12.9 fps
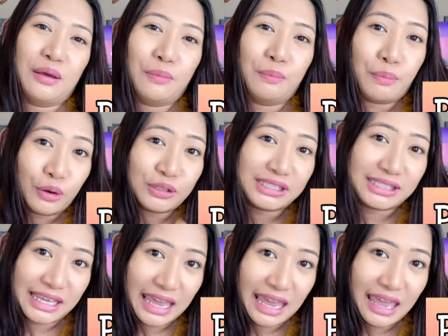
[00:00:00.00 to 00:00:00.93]

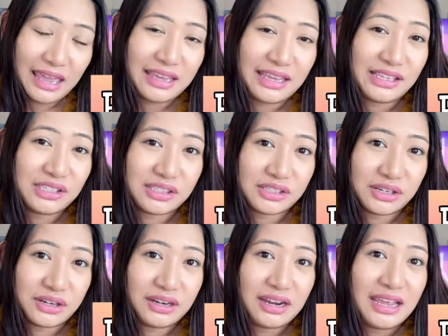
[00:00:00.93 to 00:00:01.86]
påske,
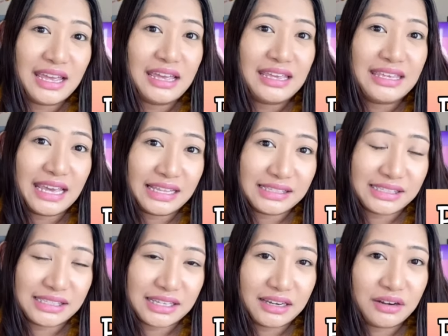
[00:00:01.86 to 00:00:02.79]
Easter,
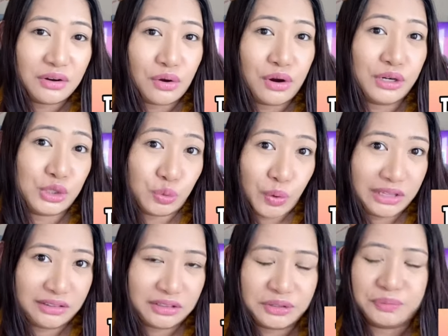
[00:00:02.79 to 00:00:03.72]
genser or
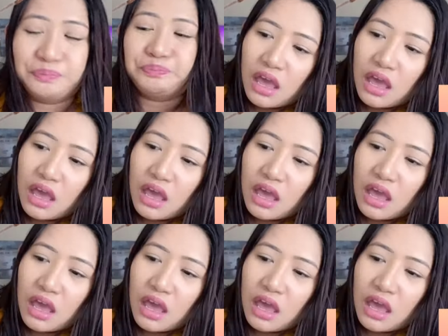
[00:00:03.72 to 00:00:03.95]
sweater.